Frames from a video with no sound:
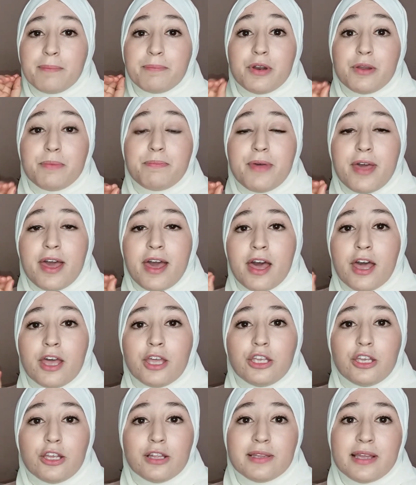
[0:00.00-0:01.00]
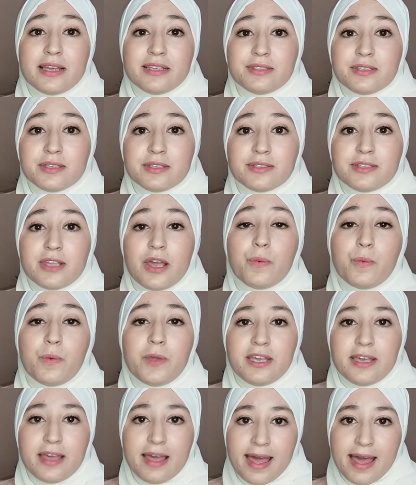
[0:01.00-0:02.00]
prepare your lessons a
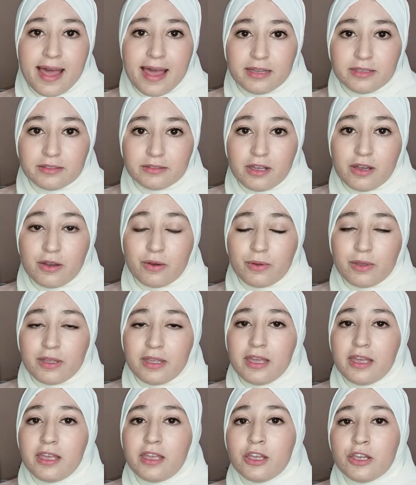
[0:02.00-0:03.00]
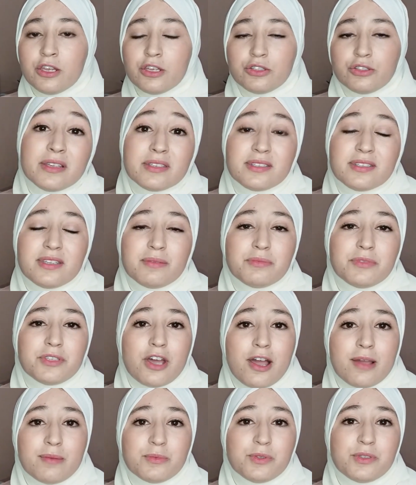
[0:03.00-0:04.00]
week ahead, okay?
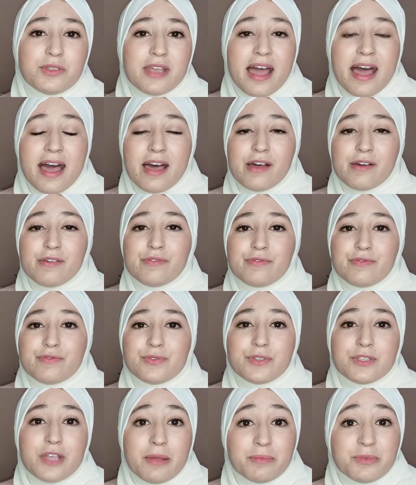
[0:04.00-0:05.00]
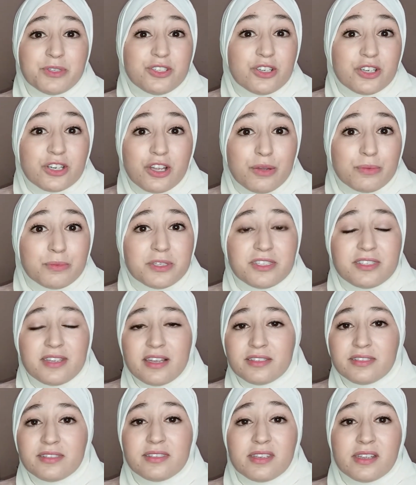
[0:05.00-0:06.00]
Sometimes you have some
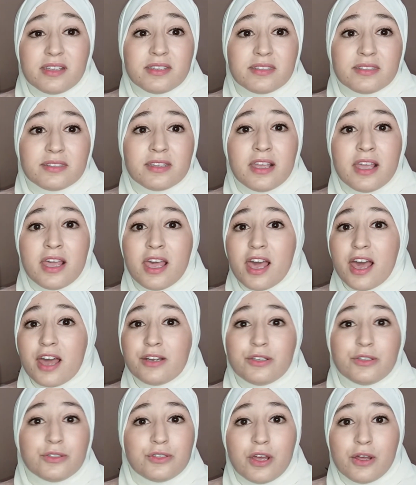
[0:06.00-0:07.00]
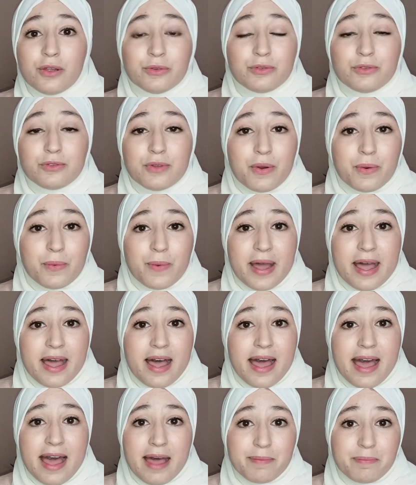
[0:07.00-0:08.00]
circumstances and you don't know what
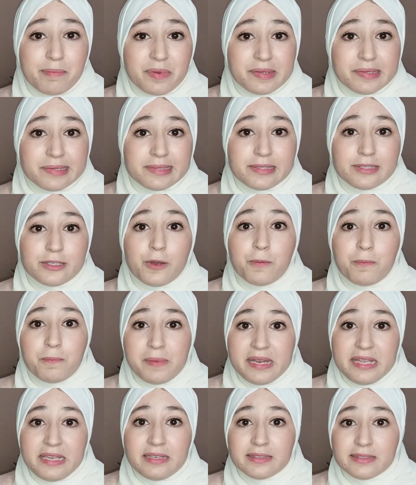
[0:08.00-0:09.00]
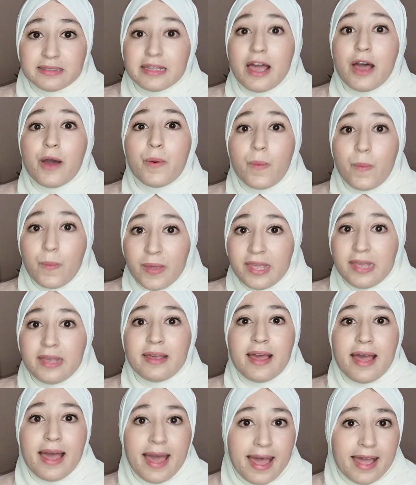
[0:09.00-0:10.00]
happens, so please, a
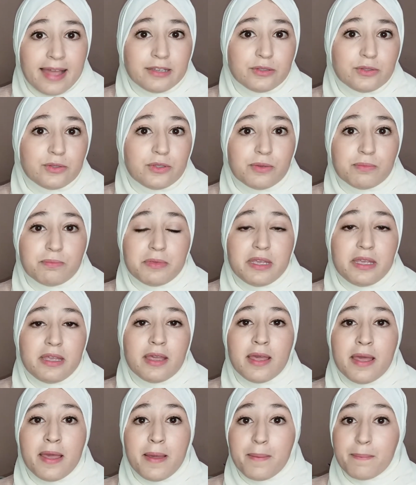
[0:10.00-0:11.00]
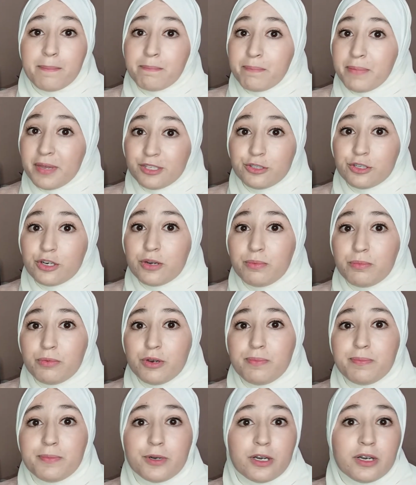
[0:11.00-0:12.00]
week ahead to be better
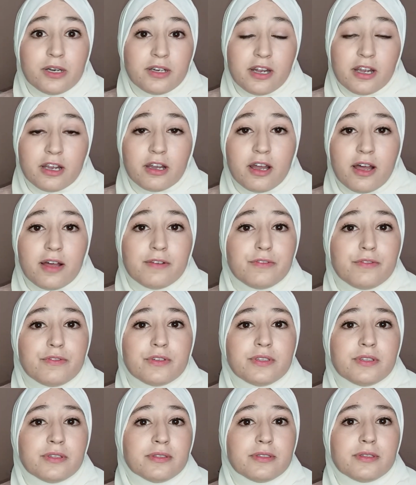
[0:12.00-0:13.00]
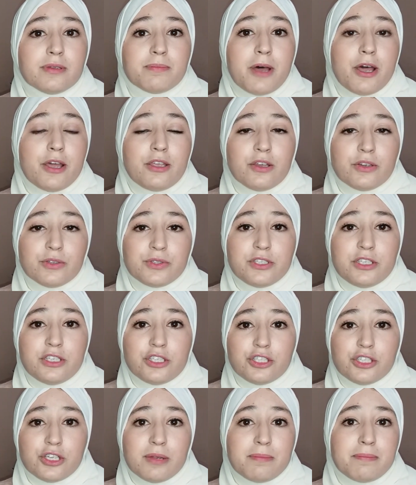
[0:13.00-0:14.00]
prepared and confident about your
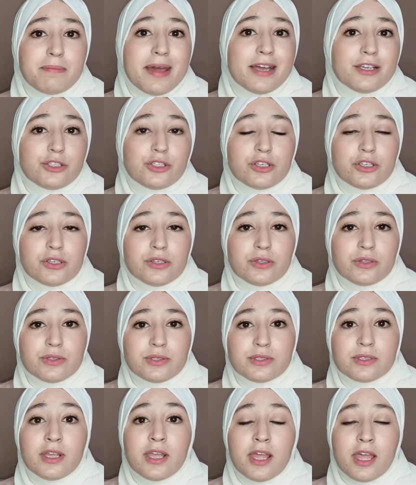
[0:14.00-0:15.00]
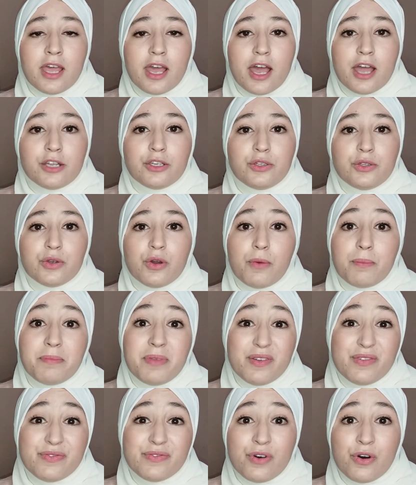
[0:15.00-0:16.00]
teaching materials and your
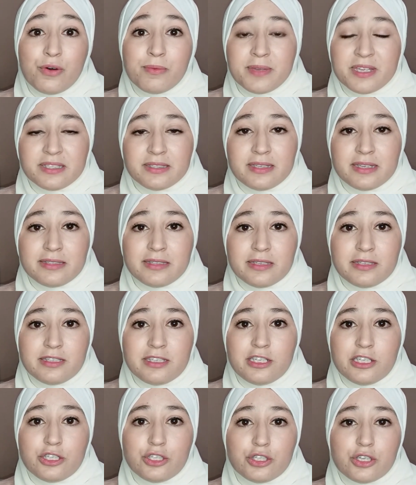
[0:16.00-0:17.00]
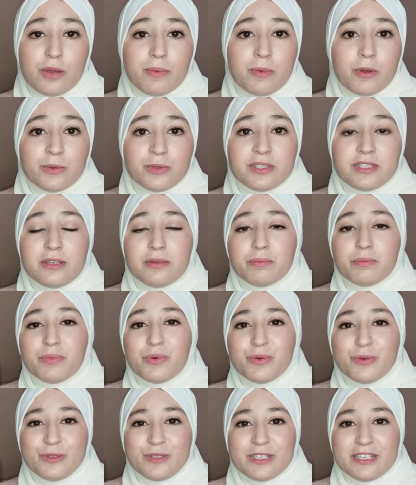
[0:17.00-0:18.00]
performance as a teacher, most
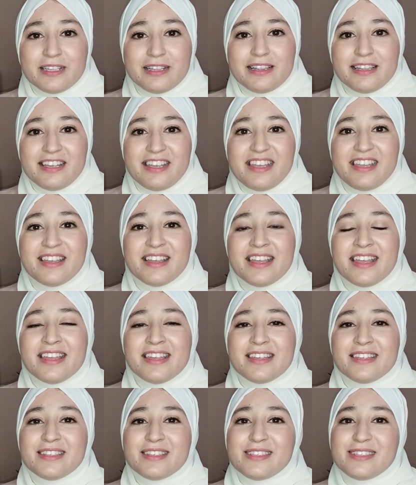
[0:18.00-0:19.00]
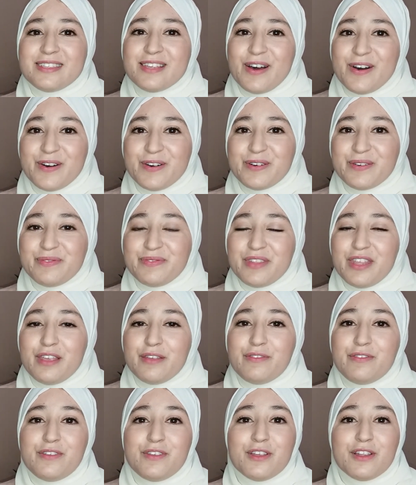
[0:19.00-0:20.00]
importantly. So
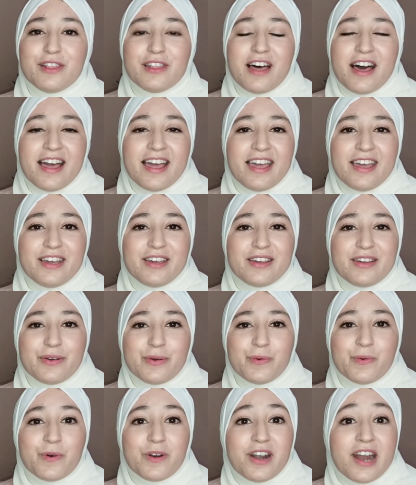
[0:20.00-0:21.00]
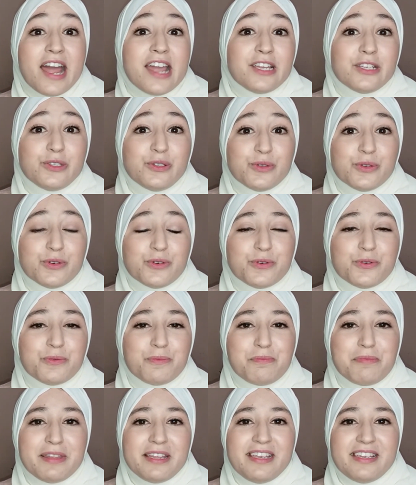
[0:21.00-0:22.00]
if you like what I
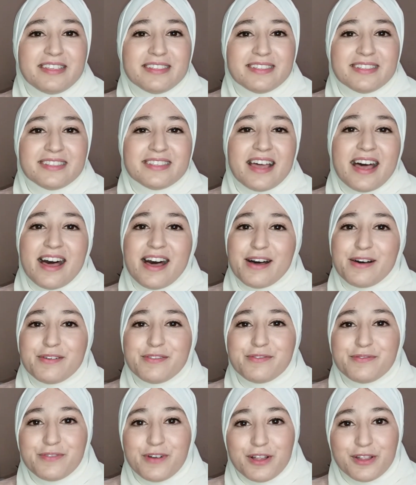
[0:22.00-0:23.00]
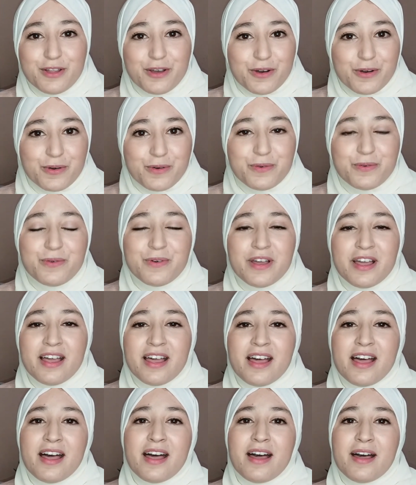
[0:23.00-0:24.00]
do, please follow
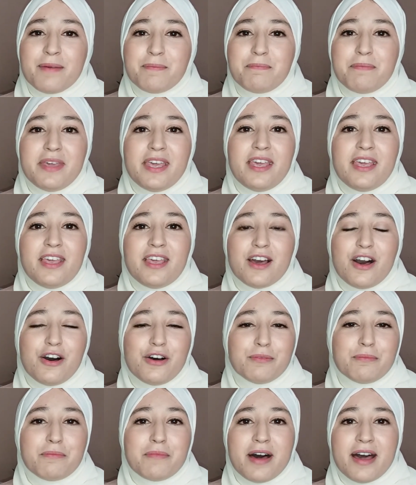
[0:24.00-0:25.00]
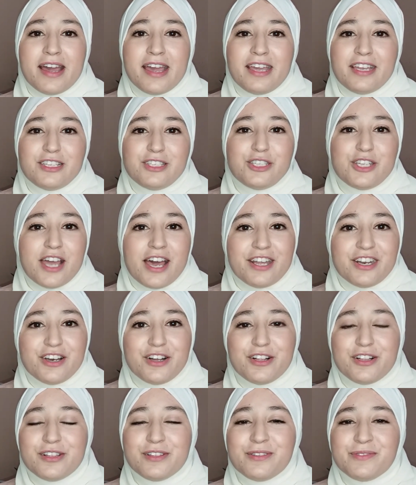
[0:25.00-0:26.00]
me on my
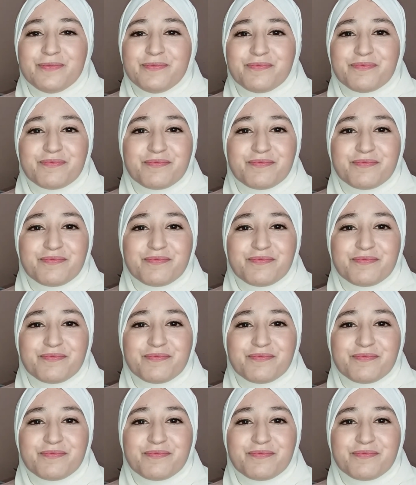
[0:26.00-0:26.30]
channel,